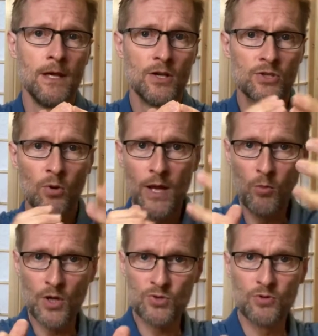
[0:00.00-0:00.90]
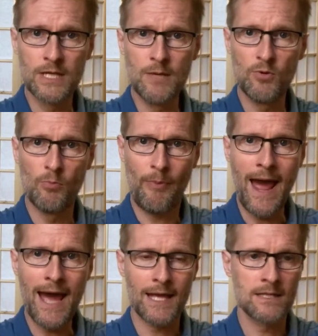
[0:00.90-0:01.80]
So it wants to keep you
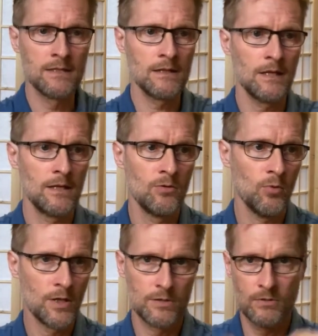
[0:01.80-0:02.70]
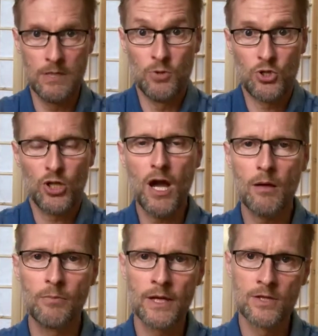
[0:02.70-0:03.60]
back. It's not that you want to keep you stuck,
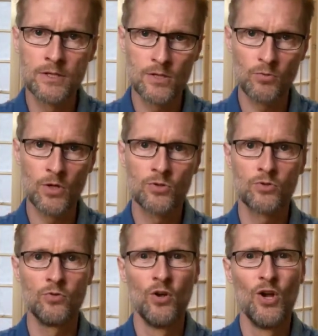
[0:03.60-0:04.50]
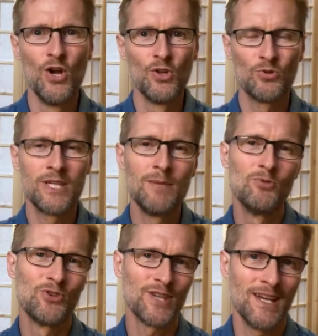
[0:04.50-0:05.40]
but it just wants to keep you
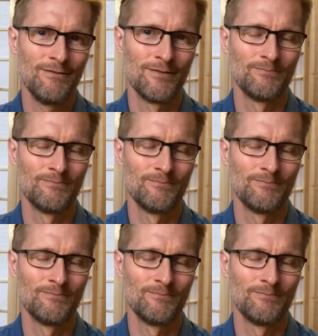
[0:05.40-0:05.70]
safe.